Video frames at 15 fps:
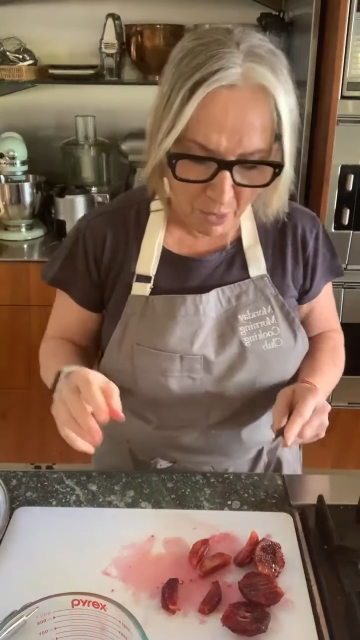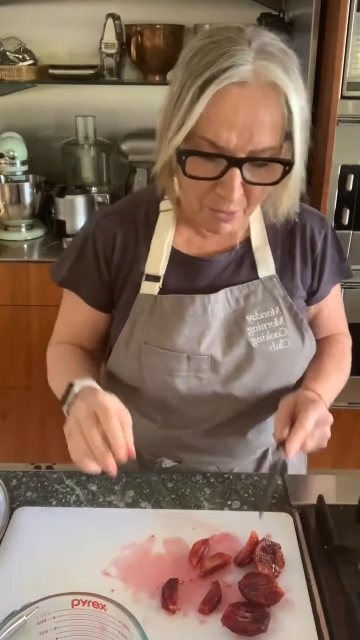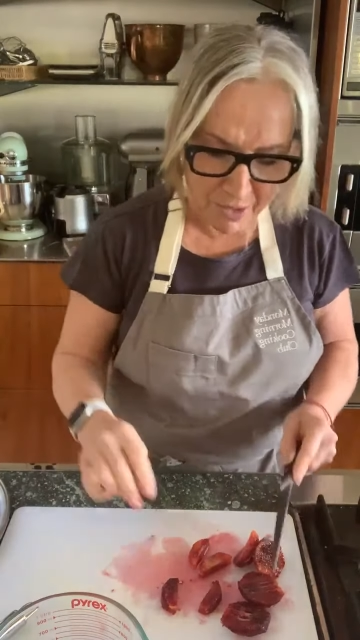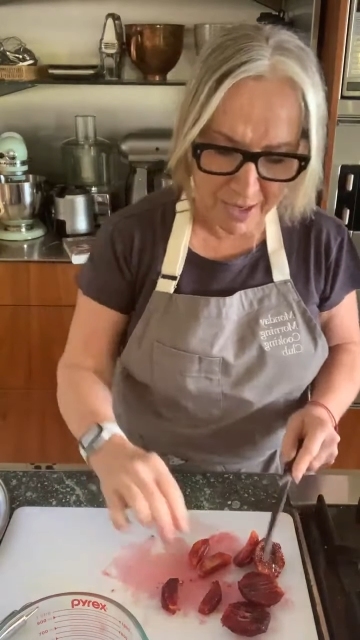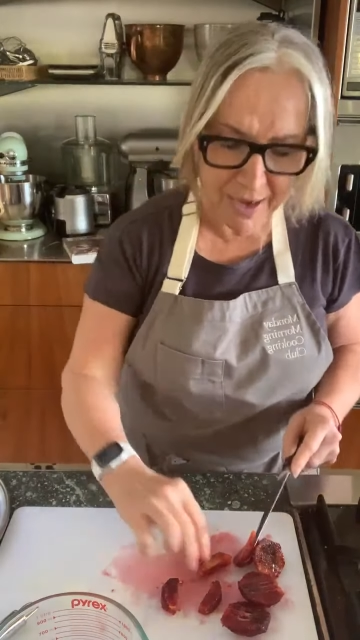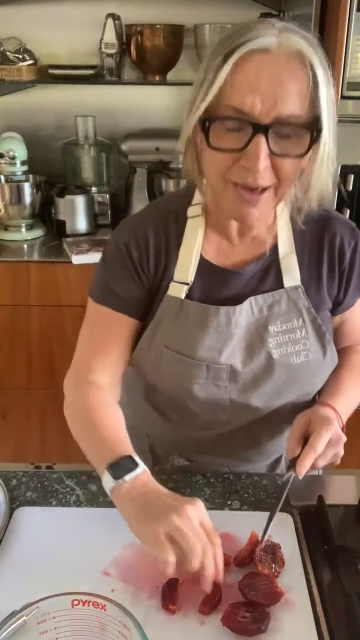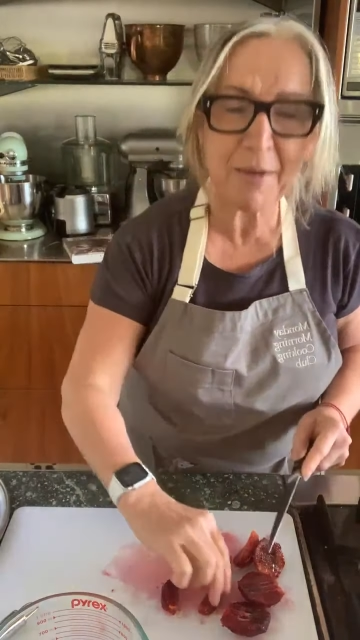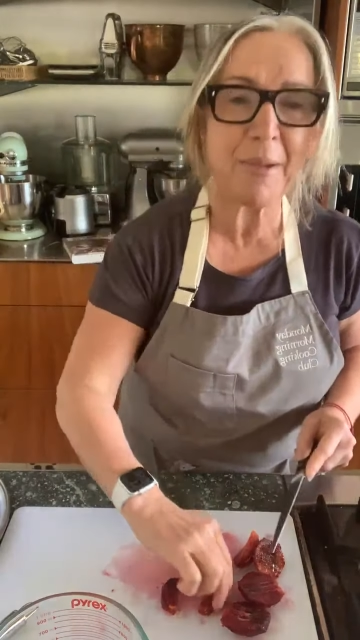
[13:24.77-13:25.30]
What
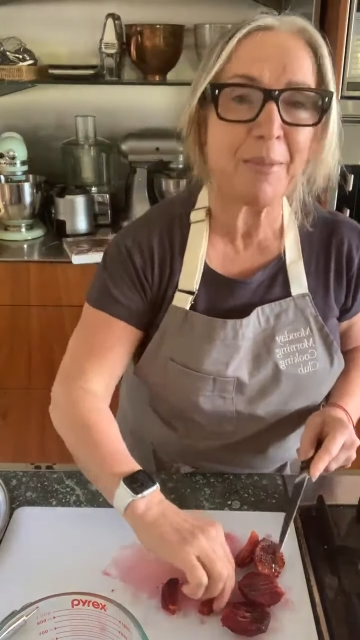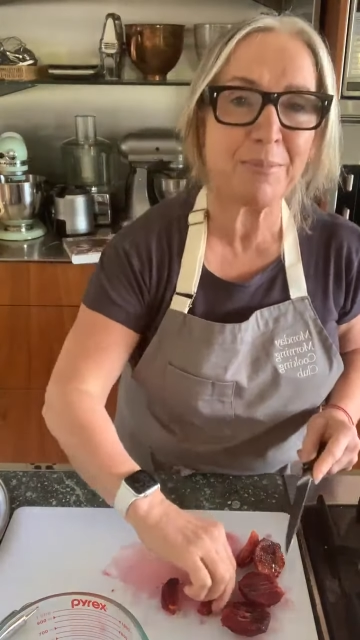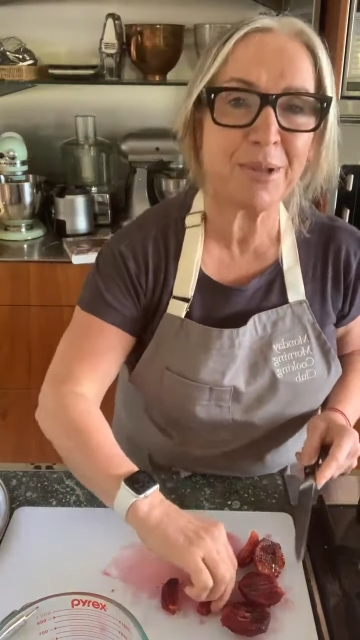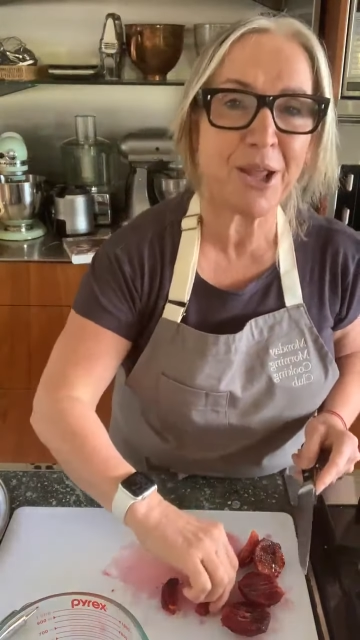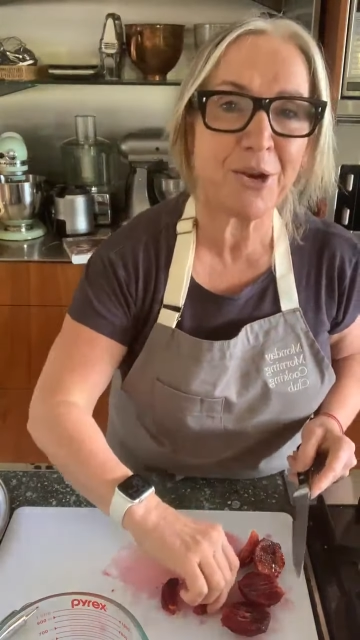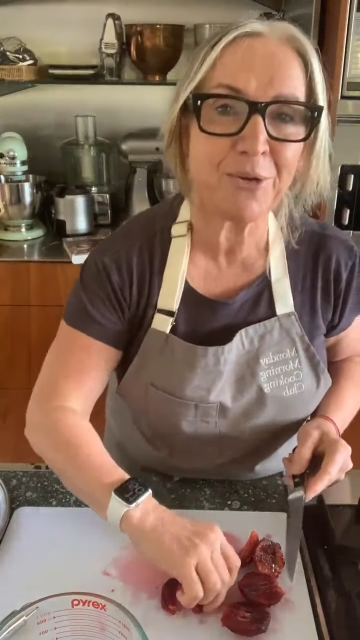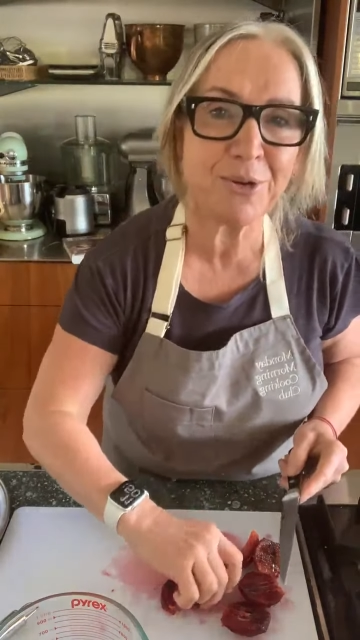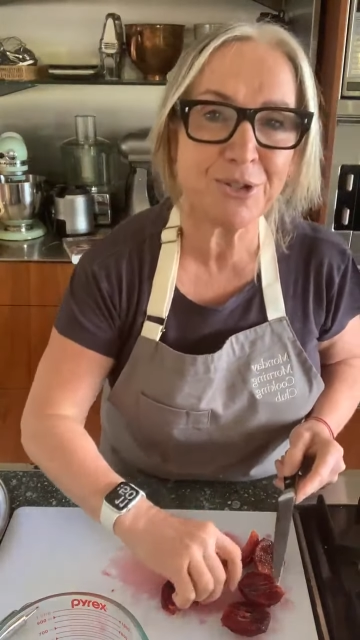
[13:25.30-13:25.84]
I like about
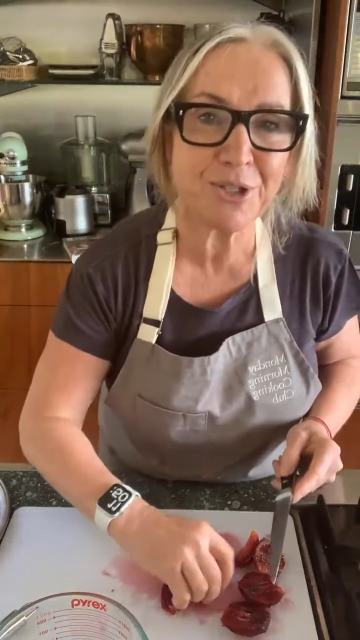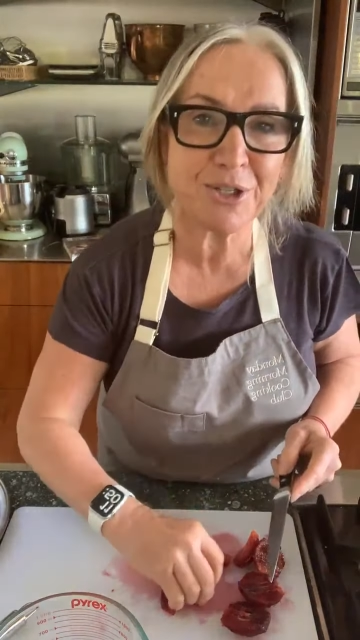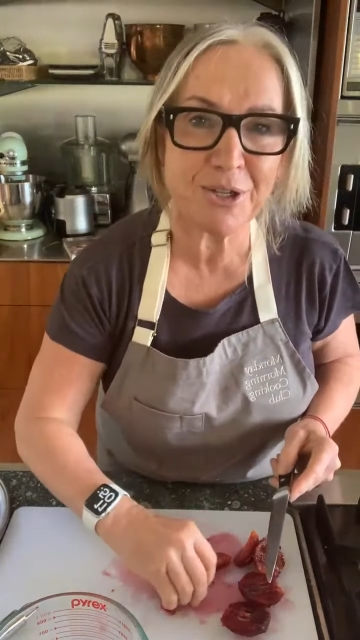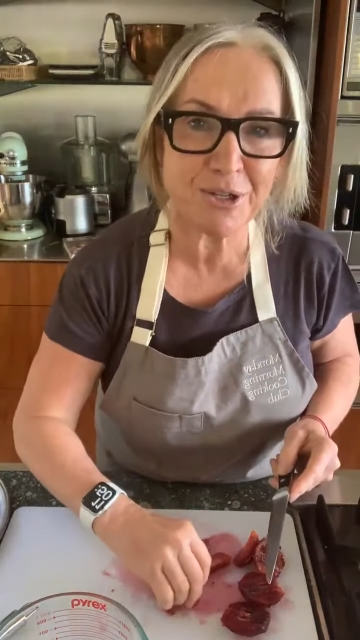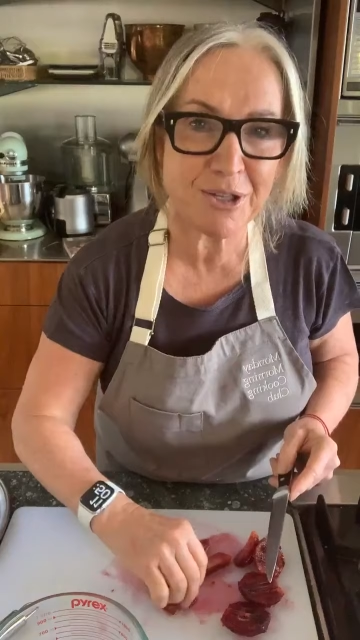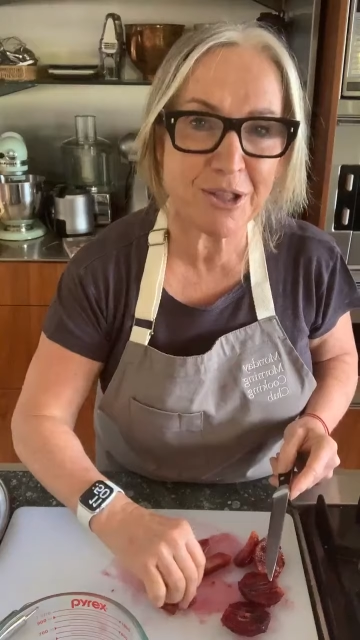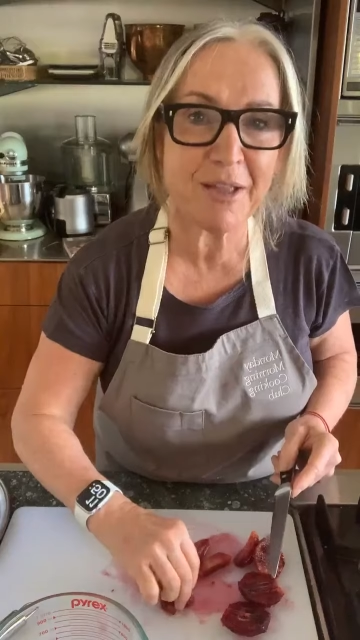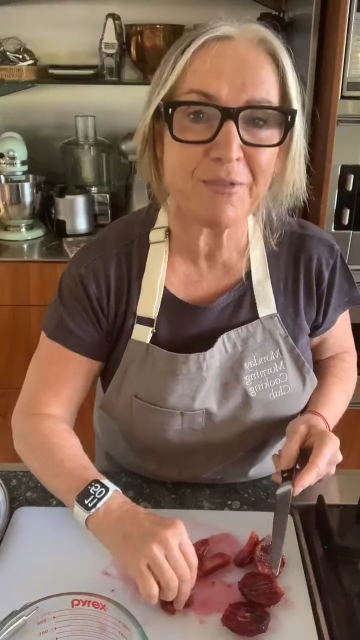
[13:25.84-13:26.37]
blood oranges
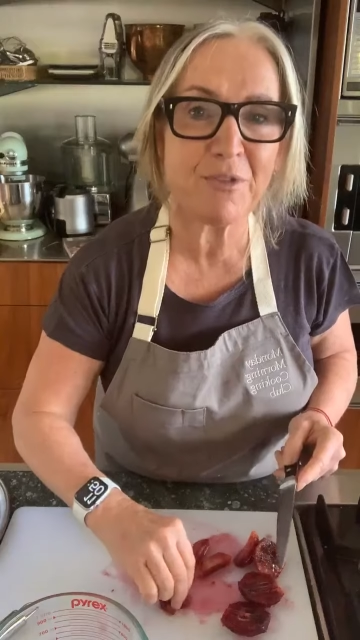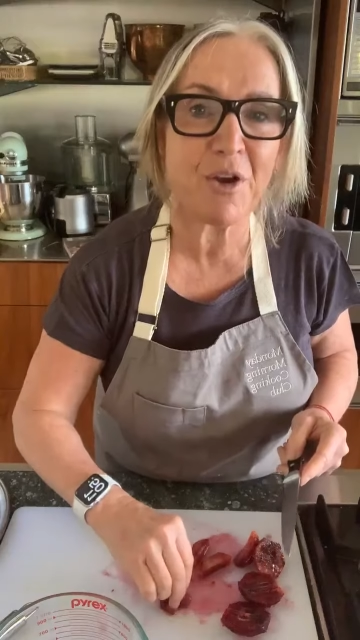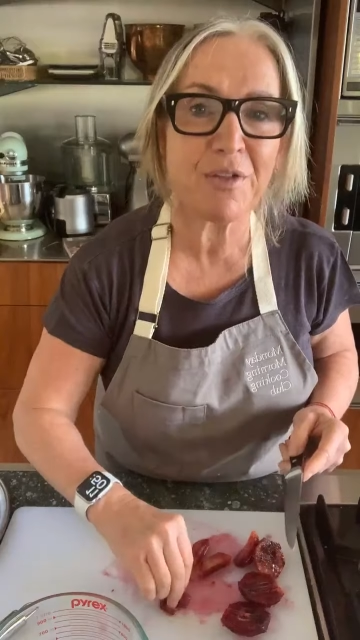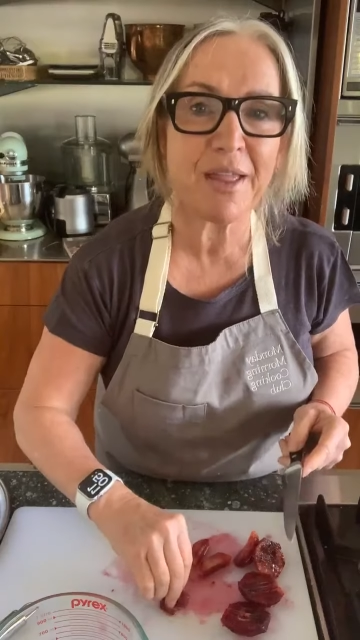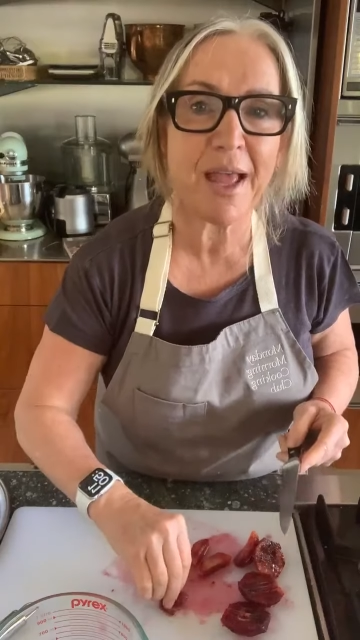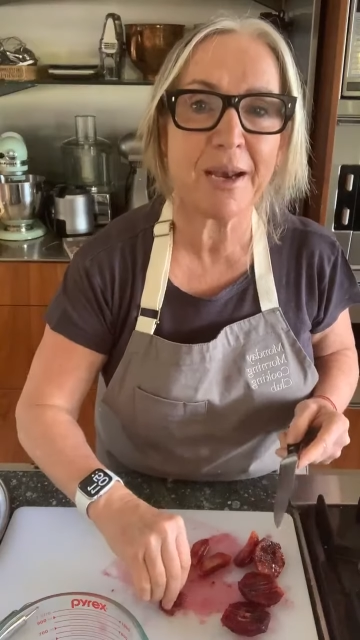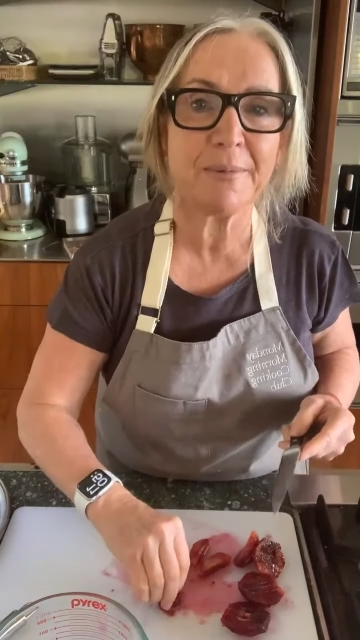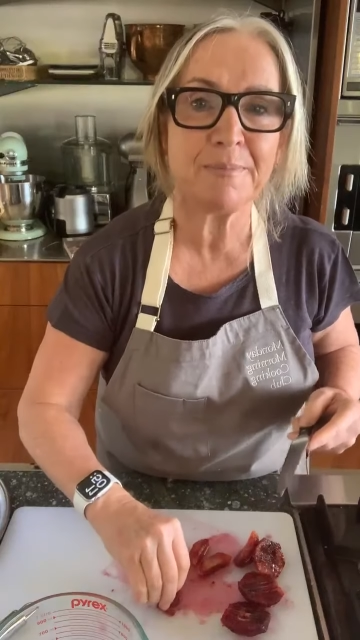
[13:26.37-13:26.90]
is they've got
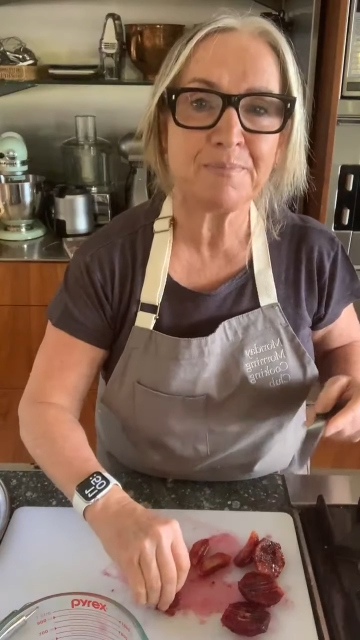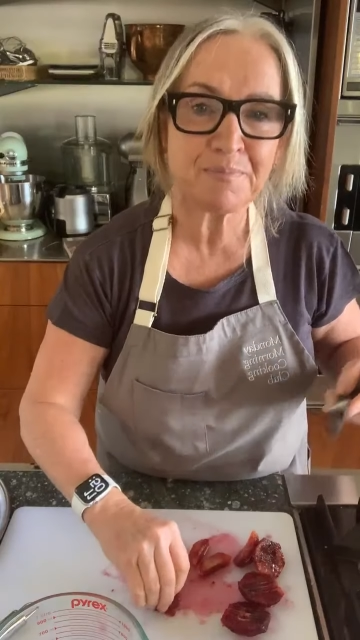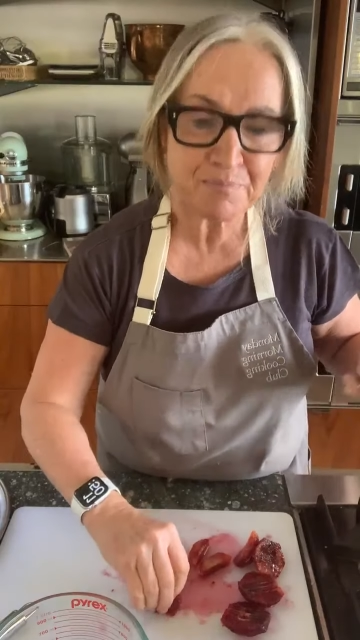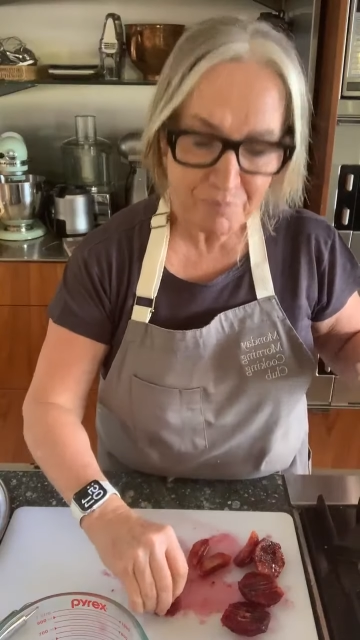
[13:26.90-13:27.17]
that